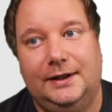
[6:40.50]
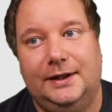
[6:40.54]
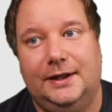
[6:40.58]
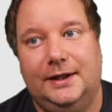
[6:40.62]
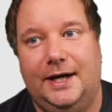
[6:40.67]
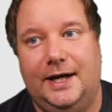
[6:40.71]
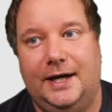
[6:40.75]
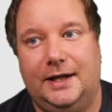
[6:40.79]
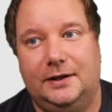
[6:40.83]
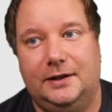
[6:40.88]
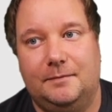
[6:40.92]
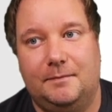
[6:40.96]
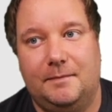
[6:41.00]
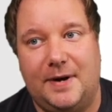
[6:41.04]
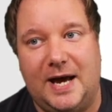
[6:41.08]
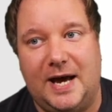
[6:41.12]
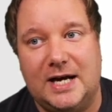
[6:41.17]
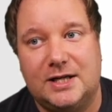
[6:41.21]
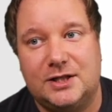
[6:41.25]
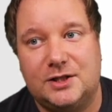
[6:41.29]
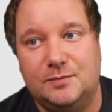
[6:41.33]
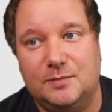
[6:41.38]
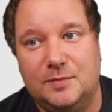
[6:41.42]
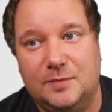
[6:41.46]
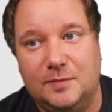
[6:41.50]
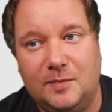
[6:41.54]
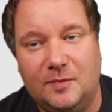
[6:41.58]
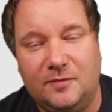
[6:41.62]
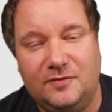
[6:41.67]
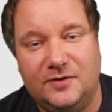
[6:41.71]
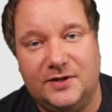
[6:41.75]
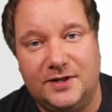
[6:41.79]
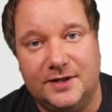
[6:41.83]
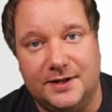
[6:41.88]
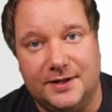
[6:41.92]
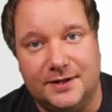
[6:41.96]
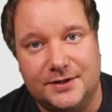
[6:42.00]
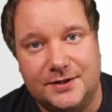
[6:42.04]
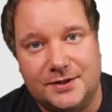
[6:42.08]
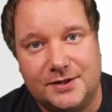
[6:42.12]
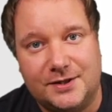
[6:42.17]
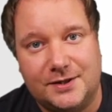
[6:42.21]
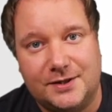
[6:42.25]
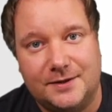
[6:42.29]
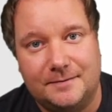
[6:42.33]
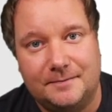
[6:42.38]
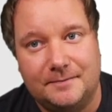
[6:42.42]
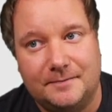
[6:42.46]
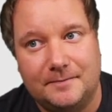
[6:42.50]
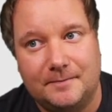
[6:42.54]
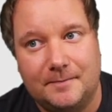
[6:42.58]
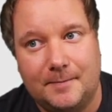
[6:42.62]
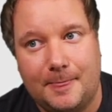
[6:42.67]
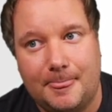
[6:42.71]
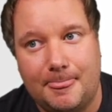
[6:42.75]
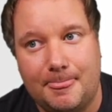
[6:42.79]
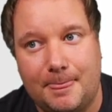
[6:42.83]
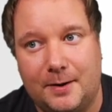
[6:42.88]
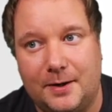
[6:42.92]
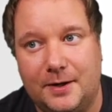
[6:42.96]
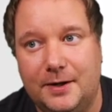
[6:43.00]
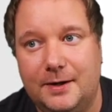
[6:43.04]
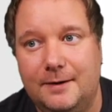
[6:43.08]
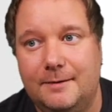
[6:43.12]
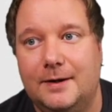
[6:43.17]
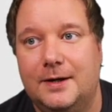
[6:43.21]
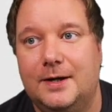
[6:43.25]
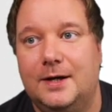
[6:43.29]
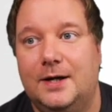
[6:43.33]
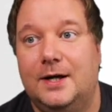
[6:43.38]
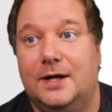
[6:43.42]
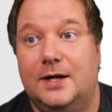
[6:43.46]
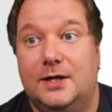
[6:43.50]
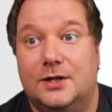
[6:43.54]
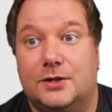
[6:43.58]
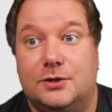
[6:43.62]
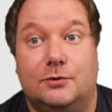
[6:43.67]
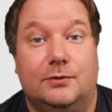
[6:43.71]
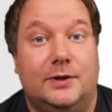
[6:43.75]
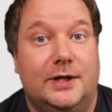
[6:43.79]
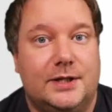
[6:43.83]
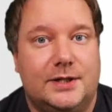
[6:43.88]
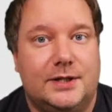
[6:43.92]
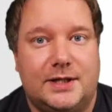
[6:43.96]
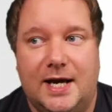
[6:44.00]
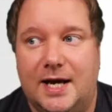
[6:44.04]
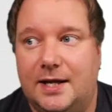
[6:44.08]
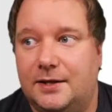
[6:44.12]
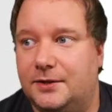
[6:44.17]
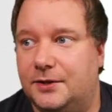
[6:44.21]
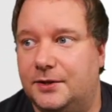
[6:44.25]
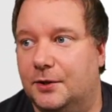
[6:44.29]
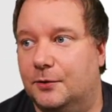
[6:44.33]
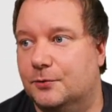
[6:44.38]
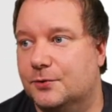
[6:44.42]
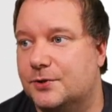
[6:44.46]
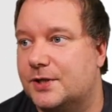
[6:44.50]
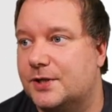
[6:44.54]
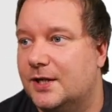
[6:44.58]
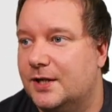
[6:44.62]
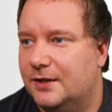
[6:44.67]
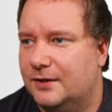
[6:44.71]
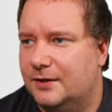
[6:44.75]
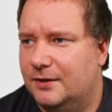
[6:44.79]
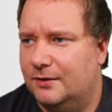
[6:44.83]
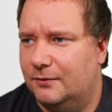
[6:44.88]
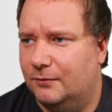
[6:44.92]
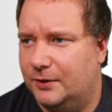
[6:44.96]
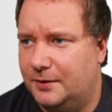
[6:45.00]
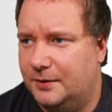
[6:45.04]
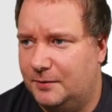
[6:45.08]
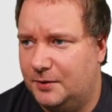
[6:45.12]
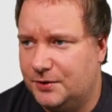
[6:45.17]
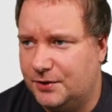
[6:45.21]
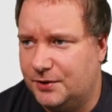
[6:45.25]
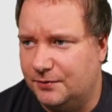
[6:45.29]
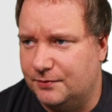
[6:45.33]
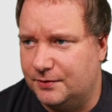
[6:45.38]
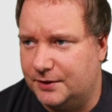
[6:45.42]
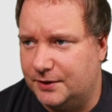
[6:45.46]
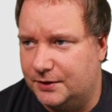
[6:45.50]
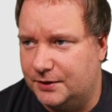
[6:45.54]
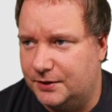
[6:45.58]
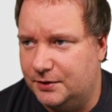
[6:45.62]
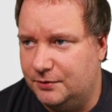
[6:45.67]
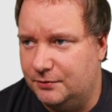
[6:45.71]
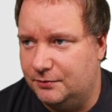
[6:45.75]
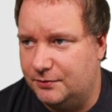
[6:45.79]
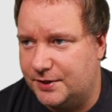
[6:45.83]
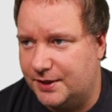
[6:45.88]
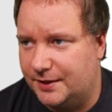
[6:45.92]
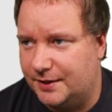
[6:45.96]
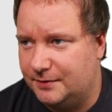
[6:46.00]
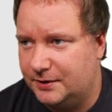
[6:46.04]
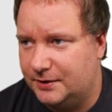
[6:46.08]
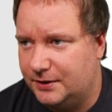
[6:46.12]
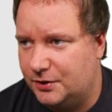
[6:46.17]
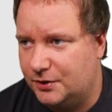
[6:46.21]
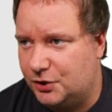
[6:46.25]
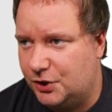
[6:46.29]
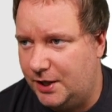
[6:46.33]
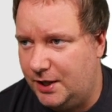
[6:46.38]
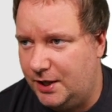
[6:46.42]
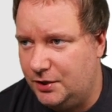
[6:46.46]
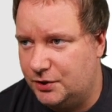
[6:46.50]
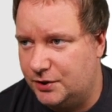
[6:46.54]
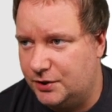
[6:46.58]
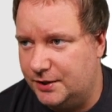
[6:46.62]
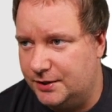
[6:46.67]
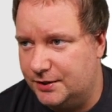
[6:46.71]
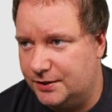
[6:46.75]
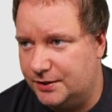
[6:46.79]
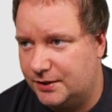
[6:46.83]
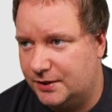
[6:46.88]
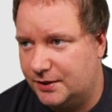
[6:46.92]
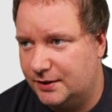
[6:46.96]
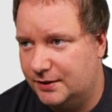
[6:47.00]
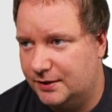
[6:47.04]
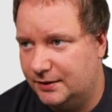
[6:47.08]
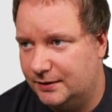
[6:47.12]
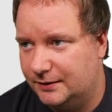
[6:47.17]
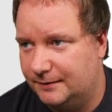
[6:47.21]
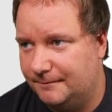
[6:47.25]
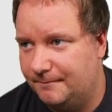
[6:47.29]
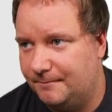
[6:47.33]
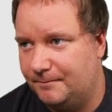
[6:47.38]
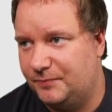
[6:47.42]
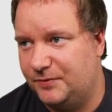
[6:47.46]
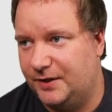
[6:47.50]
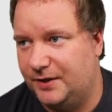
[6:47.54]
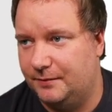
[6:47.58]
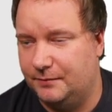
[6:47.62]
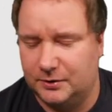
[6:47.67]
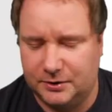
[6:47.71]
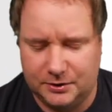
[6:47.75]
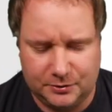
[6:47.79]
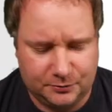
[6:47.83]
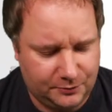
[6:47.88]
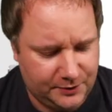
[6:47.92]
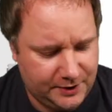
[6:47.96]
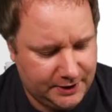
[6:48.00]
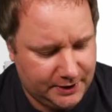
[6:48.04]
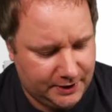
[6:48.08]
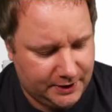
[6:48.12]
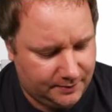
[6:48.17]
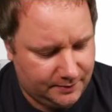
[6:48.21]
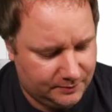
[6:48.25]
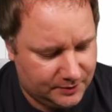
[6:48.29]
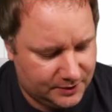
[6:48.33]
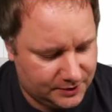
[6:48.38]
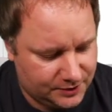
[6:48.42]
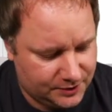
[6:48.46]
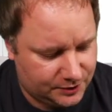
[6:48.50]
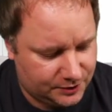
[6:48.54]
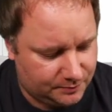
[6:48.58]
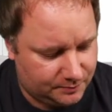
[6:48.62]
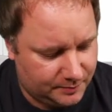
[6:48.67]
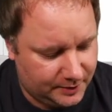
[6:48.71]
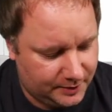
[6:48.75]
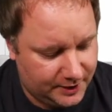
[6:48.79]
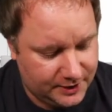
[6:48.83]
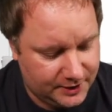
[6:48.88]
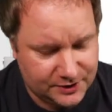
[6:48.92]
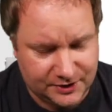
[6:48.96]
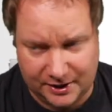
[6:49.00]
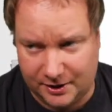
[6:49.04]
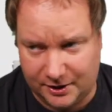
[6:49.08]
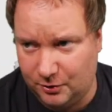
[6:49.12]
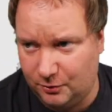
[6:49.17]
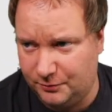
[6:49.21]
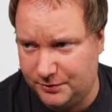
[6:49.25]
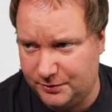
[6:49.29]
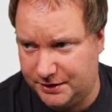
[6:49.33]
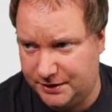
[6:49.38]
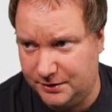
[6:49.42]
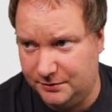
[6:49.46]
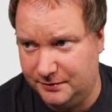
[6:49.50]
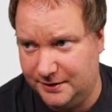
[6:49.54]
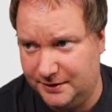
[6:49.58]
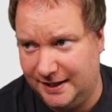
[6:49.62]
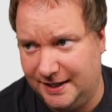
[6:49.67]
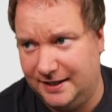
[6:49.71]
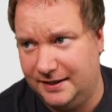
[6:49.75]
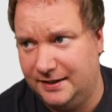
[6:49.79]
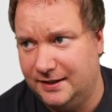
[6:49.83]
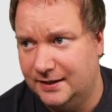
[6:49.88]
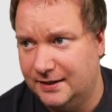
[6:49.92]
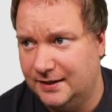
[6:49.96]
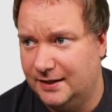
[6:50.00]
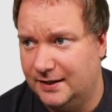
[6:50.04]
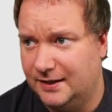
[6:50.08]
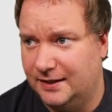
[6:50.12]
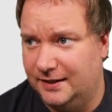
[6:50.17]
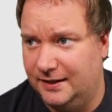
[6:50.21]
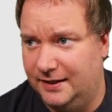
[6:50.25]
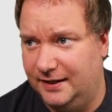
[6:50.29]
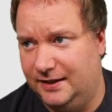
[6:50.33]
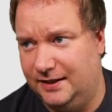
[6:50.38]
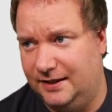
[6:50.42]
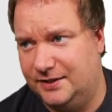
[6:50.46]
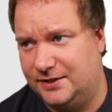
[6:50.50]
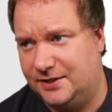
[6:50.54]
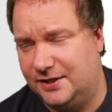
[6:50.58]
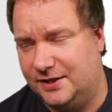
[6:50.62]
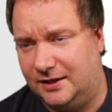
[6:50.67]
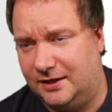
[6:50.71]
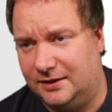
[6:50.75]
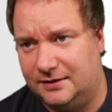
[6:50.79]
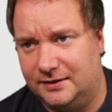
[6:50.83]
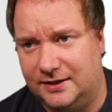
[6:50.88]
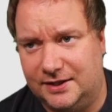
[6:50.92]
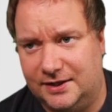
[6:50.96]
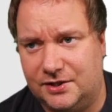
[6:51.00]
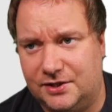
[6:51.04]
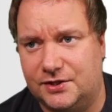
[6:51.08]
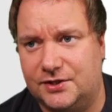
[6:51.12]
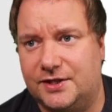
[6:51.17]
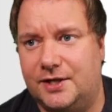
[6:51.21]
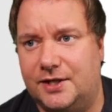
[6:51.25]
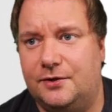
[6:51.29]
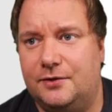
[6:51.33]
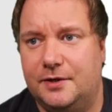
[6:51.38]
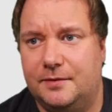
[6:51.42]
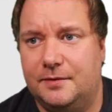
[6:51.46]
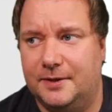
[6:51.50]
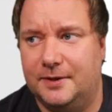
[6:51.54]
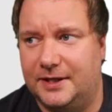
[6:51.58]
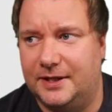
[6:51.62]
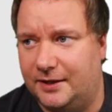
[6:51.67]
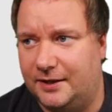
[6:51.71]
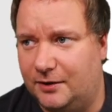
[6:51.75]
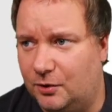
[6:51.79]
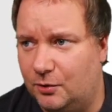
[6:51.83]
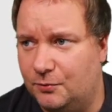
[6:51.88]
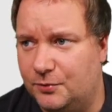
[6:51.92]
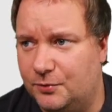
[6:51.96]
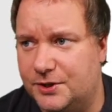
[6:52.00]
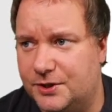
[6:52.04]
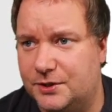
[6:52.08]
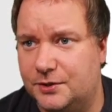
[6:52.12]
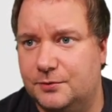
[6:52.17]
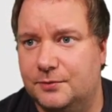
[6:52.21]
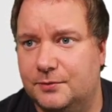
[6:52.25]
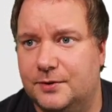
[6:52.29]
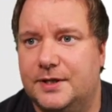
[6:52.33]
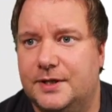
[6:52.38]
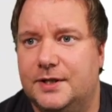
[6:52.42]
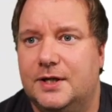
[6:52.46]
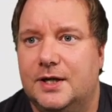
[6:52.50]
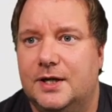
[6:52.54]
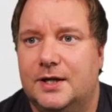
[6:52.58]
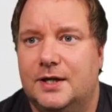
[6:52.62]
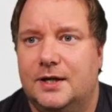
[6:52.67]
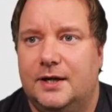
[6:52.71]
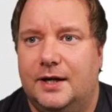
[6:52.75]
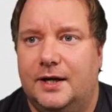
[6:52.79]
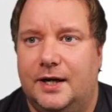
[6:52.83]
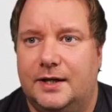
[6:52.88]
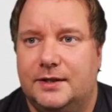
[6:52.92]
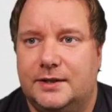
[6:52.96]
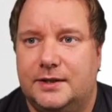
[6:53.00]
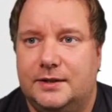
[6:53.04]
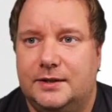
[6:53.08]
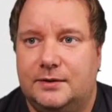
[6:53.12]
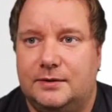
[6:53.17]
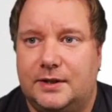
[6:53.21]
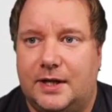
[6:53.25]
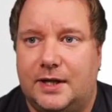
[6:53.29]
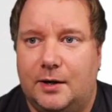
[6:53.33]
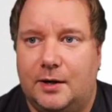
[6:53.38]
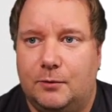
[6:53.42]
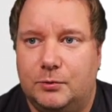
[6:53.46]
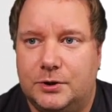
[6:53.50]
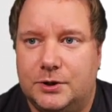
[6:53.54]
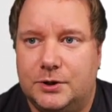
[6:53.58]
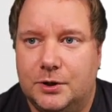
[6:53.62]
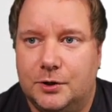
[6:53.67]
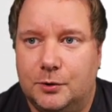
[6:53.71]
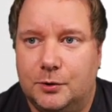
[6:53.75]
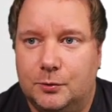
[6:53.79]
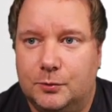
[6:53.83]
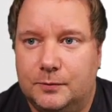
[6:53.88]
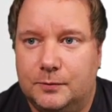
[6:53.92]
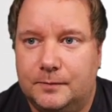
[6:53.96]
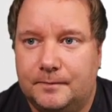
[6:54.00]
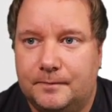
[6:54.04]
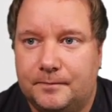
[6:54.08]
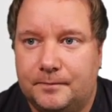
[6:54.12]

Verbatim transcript: and the maximum of this, all right? So let's get those. What I'm also gonna do is I'm gonna change this. I'm gonna rename this to base. I always do that. It's not necessary, but I always do it. And then I would go